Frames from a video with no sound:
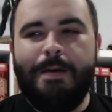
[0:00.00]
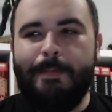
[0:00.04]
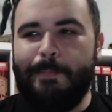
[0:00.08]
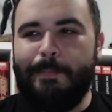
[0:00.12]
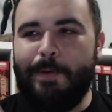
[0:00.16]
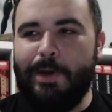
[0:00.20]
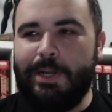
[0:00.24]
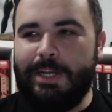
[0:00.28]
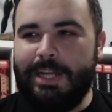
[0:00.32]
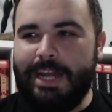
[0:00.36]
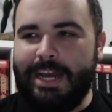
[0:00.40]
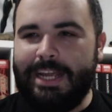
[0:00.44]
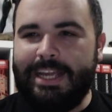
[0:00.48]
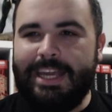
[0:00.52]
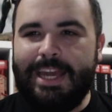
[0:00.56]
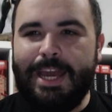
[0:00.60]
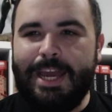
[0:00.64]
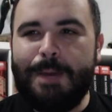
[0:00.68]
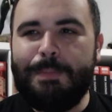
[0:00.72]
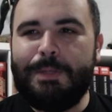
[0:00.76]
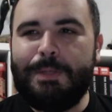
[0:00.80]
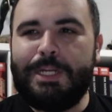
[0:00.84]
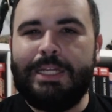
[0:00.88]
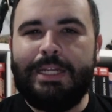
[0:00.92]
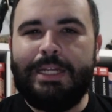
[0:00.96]
but I
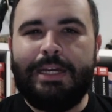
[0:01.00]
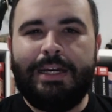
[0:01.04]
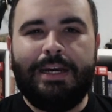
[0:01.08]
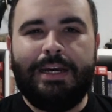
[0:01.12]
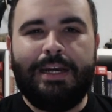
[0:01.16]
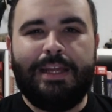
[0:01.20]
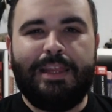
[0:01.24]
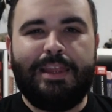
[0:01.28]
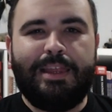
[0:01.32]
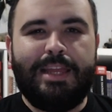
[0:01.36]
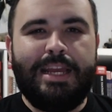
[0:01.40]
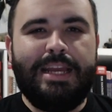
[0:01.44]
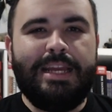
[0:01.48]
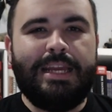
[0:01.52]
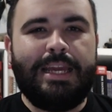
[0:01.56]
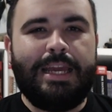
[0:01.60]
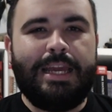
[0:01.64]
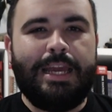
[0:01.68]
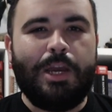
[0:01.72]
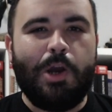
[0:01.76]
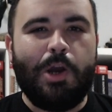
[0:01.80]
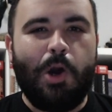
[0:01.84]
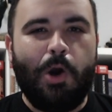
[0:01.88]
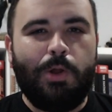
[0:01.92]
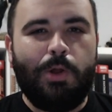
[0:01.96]
kept uh,
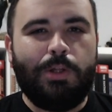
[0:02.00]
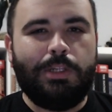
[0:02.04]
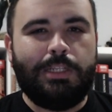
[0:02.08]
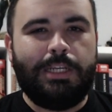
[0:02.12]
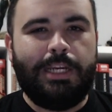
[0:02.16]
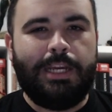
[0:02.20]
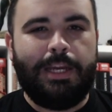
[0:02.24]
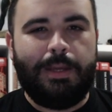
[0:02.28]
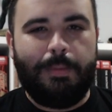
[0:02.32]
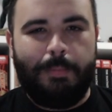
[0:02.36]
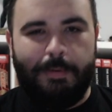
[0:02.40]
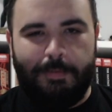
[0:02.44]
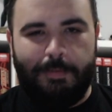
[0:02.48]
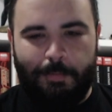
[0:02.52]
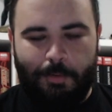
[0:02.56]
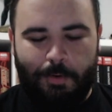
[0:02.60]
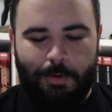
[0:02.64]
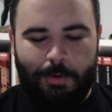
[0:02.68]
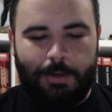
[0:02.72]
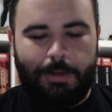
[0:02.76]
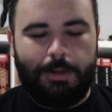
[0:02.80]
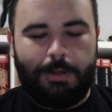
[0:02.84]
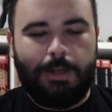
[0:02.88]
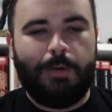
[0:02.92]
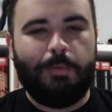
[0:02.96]
thinking all day
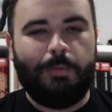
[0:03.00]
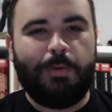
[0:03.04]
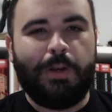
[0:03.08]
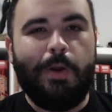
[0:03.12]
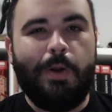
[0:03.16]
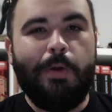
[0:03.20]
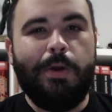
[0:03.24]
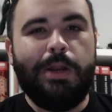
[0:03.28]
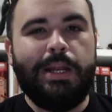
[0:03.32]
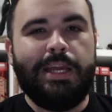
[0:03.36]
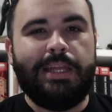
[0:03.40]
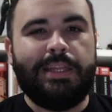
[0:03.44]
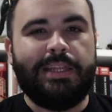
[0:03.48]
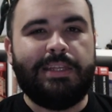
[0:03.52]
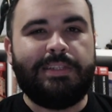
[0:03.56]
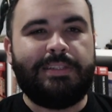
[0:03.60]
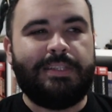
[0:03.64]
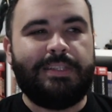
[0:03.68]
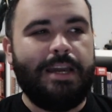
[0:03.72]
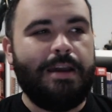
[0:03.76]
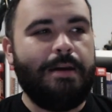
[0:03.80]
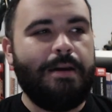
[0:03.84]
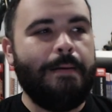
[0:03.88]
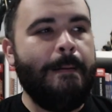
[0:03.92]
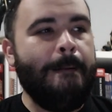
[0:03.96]
before uh, recording
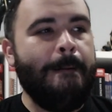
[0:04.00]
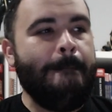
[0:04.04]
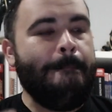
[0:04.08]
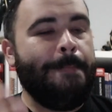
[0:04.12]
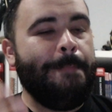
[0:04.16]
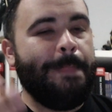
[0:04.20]
this now